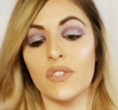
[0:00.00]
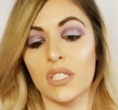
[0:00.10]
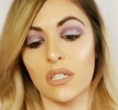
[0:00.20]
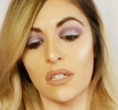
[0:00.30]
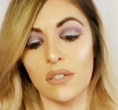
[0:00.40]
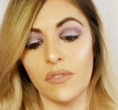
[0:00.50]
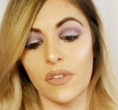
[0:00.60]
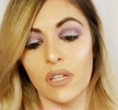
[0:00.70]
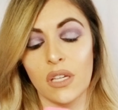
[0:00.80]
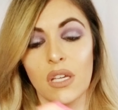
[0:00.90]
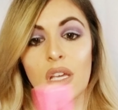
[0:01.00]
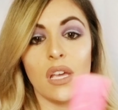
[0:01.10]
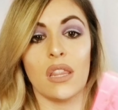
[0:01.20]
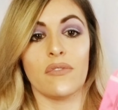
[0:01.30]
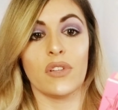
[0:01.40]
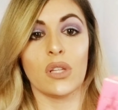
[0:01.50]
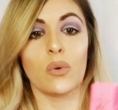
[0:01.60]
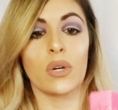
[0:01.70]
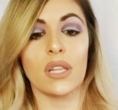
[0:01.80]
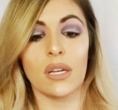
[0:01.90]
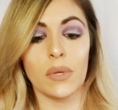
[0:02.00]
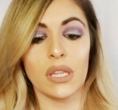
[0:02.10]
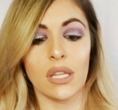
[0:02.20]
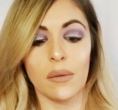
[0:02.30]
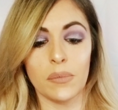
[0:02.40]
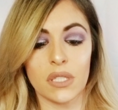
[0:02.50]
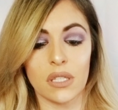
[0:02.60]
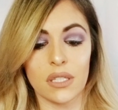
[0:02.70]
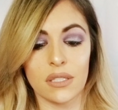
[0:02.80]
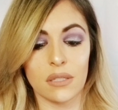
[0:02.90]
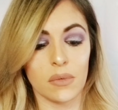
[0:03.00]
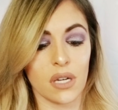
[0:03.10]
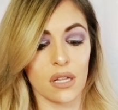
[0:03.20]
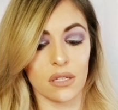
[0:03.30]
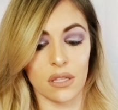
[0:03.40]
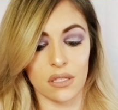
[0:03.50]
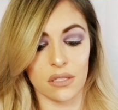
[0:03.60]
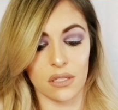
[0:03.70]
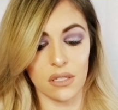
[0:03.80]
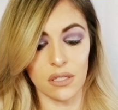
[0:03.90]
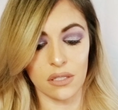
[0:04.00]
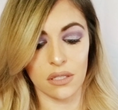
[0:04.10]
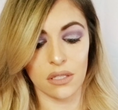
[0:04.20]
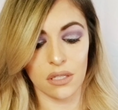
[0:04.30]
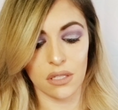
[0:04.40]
Serve in the Velour Liquid Lip. So let's see what color this is.